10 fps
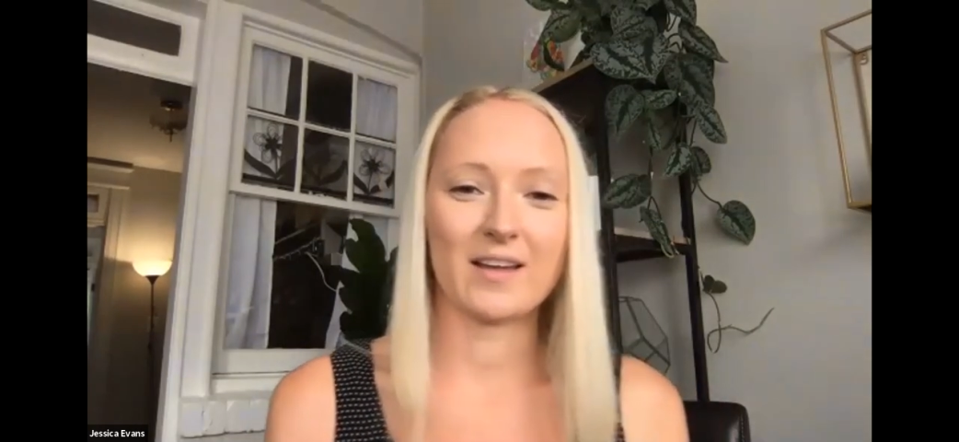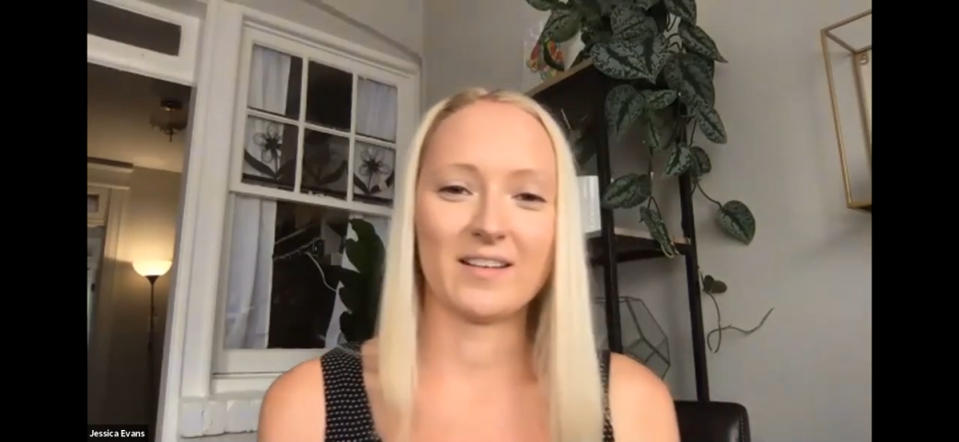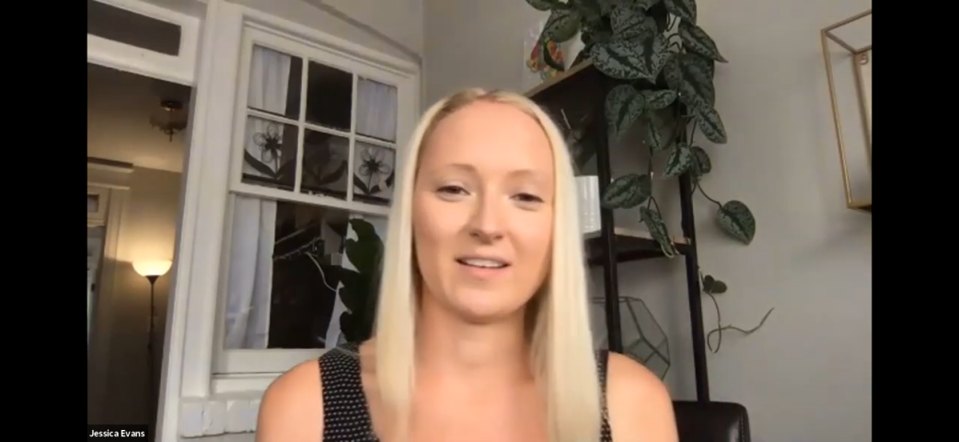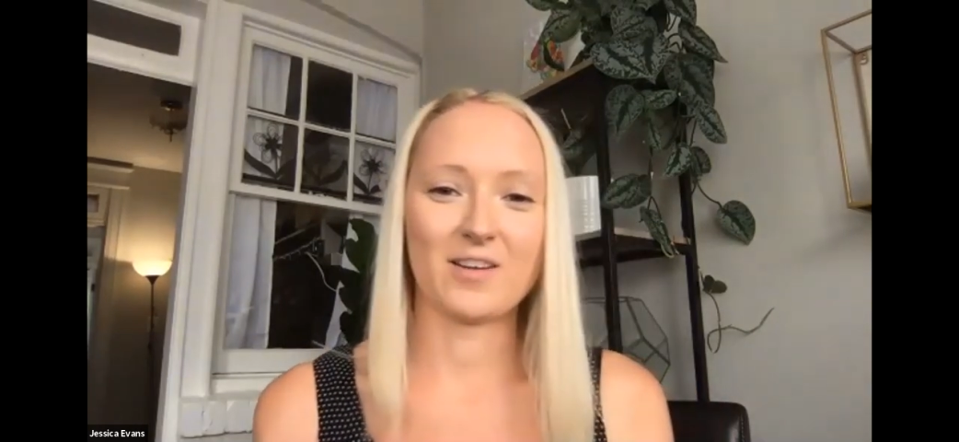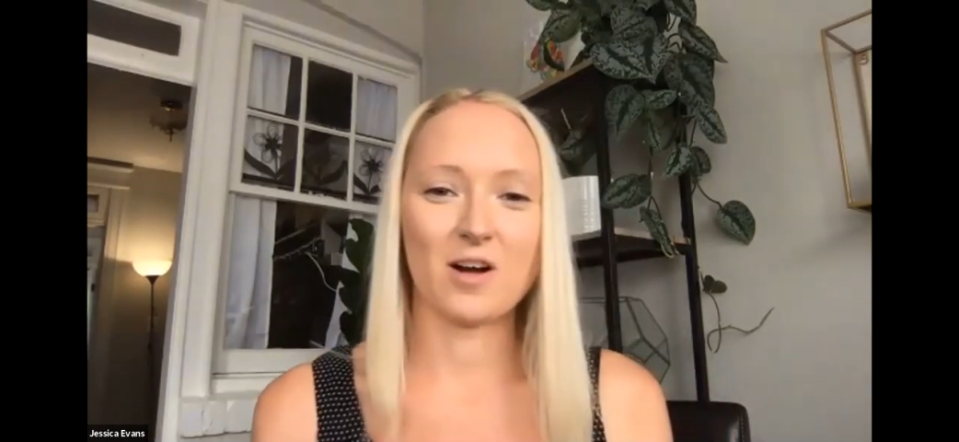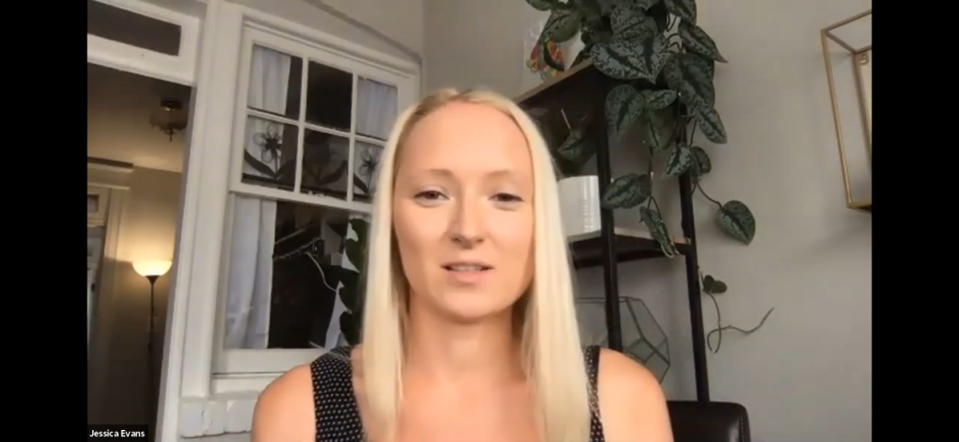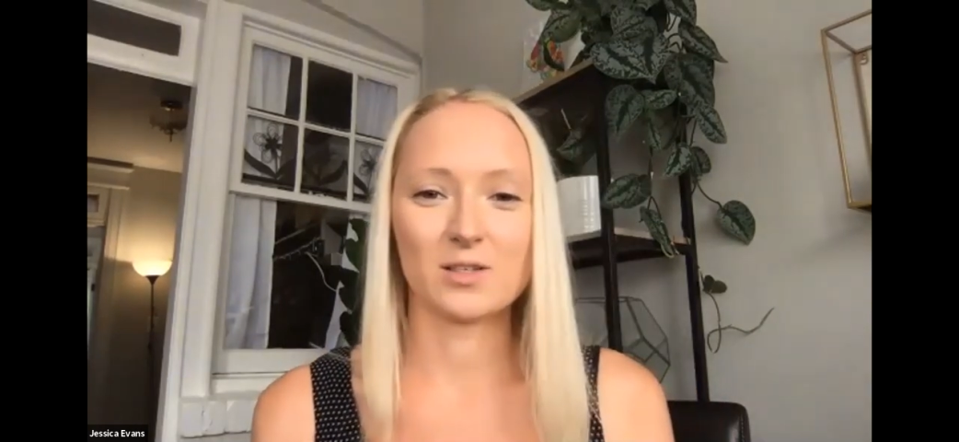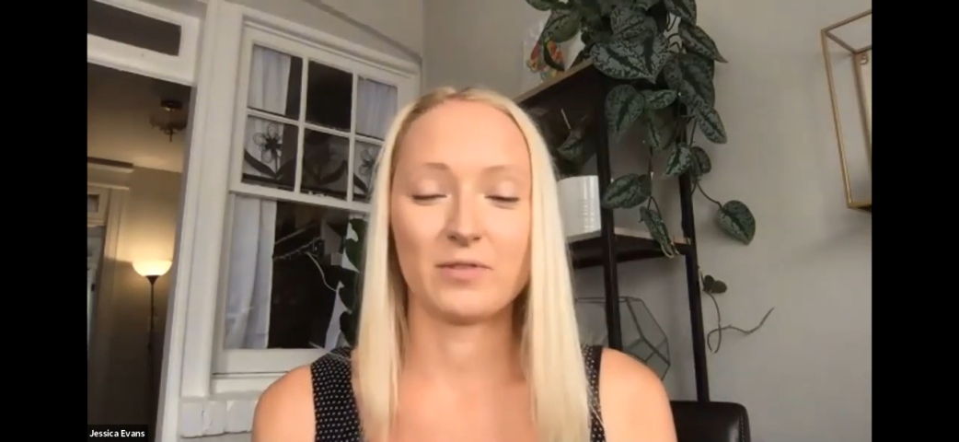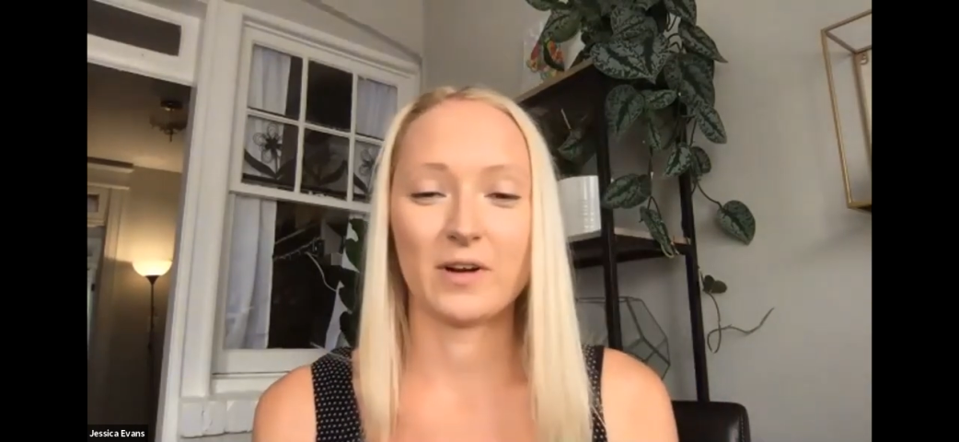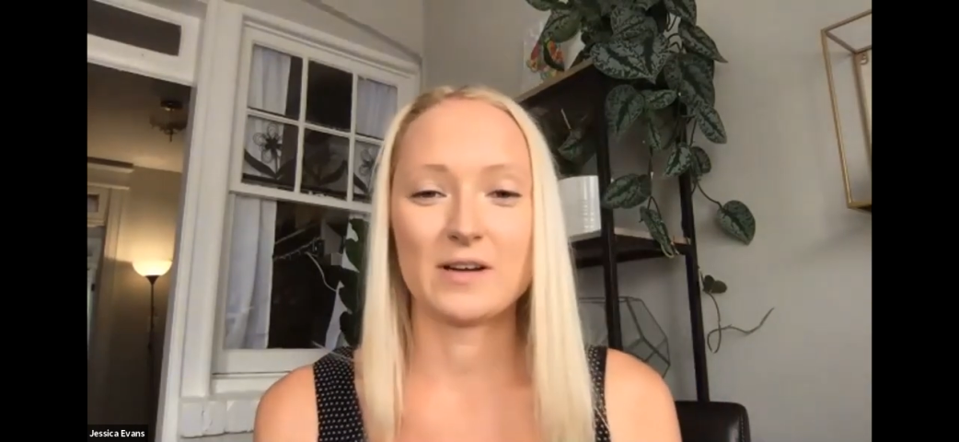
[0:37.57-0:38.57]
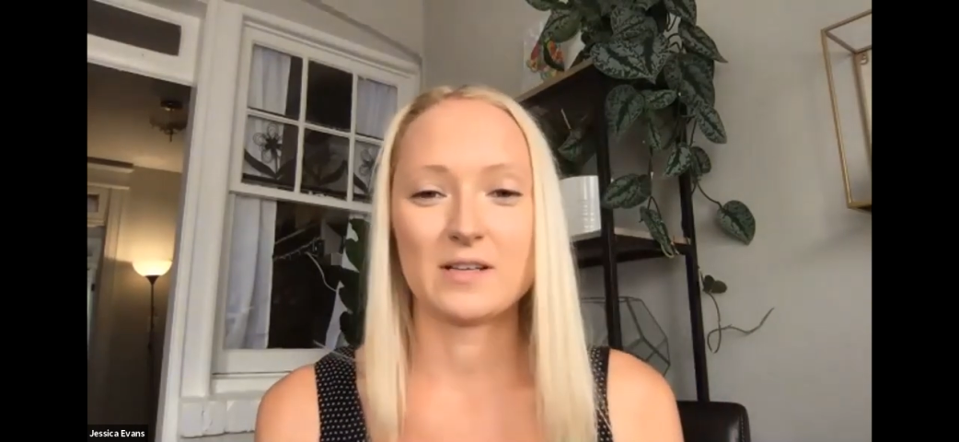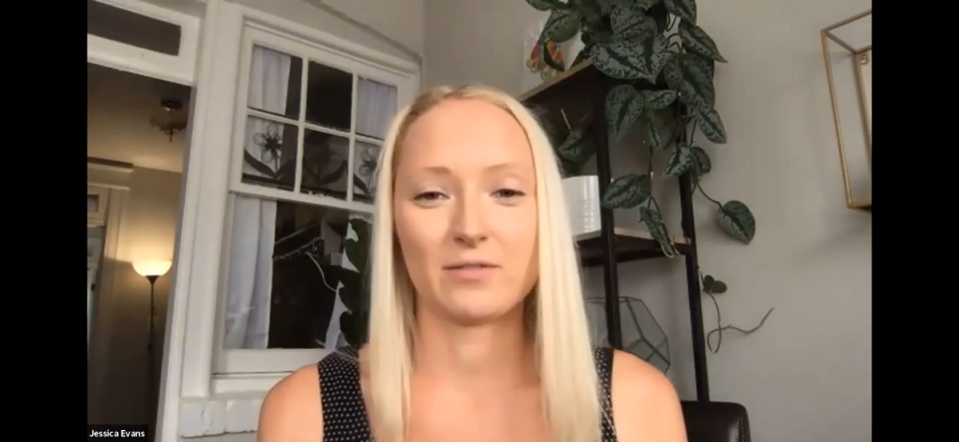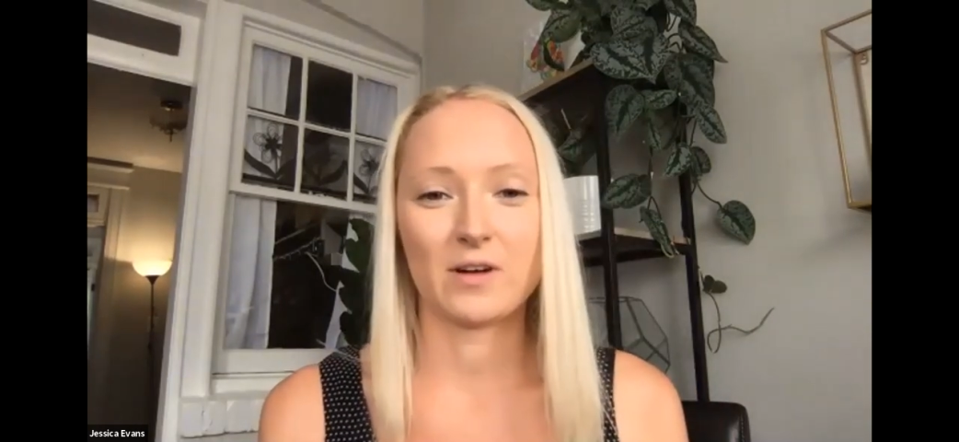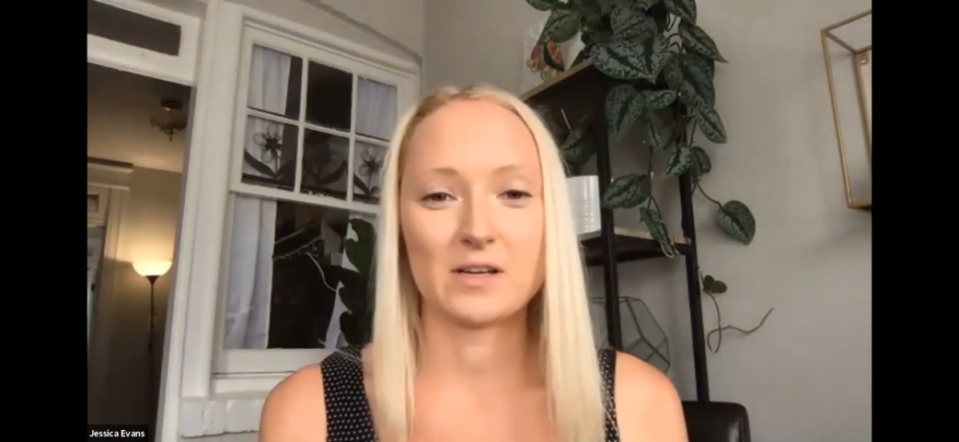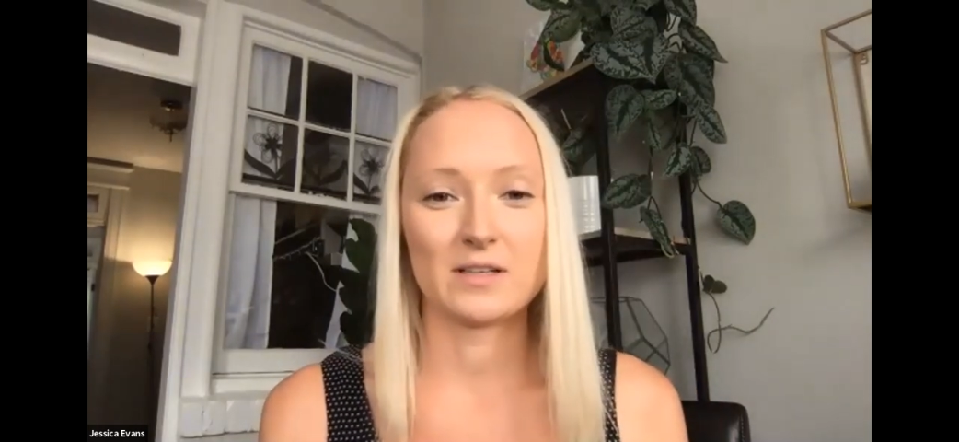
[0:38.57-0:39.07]
And they're also
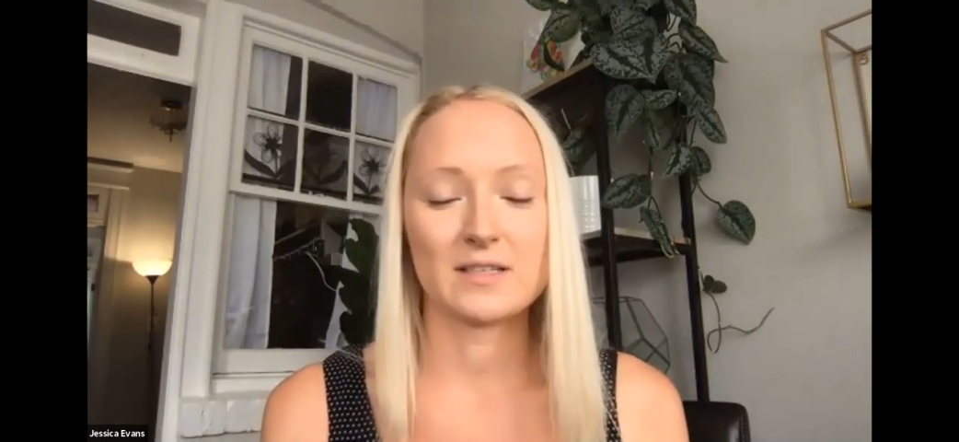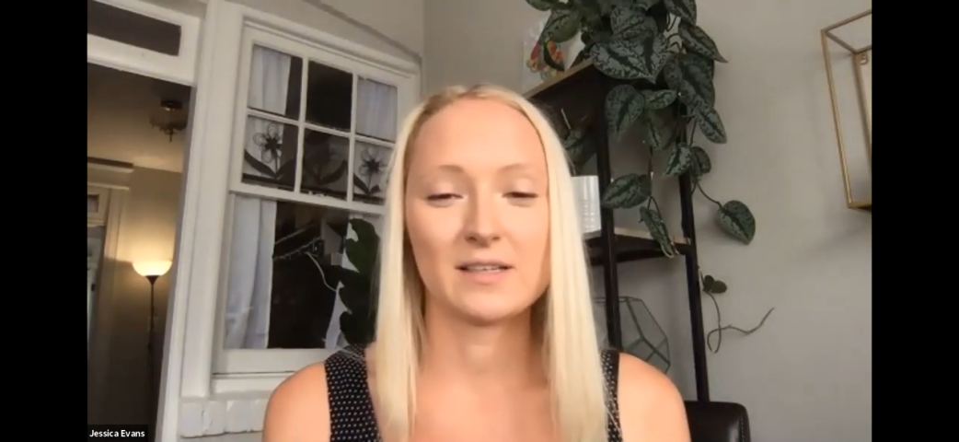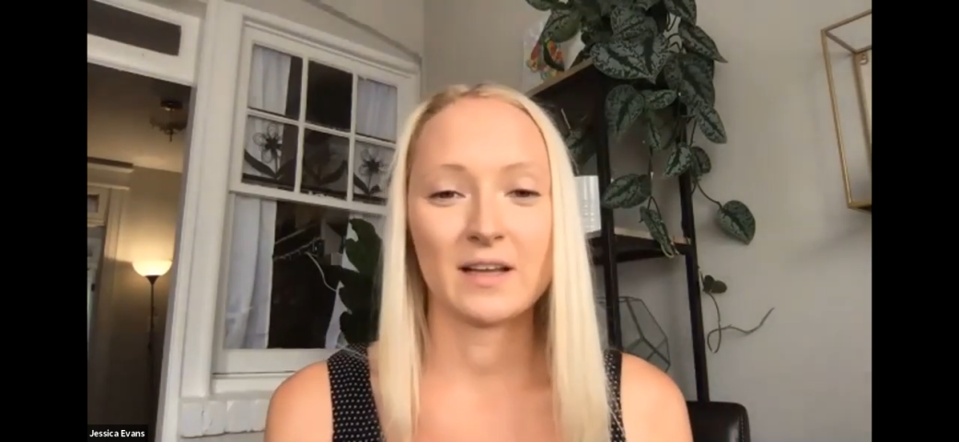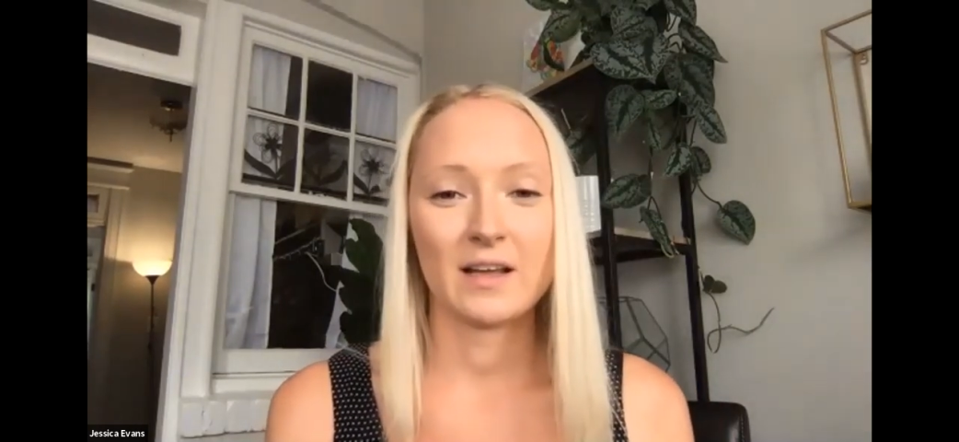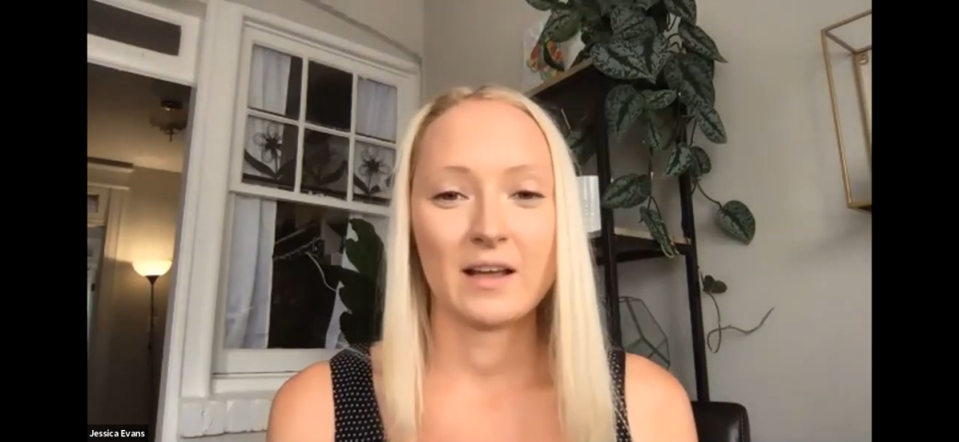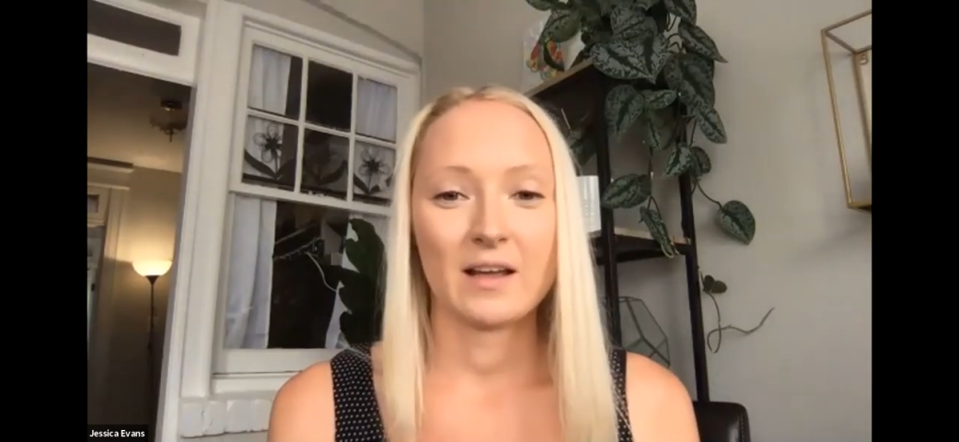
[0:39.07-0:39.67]
very different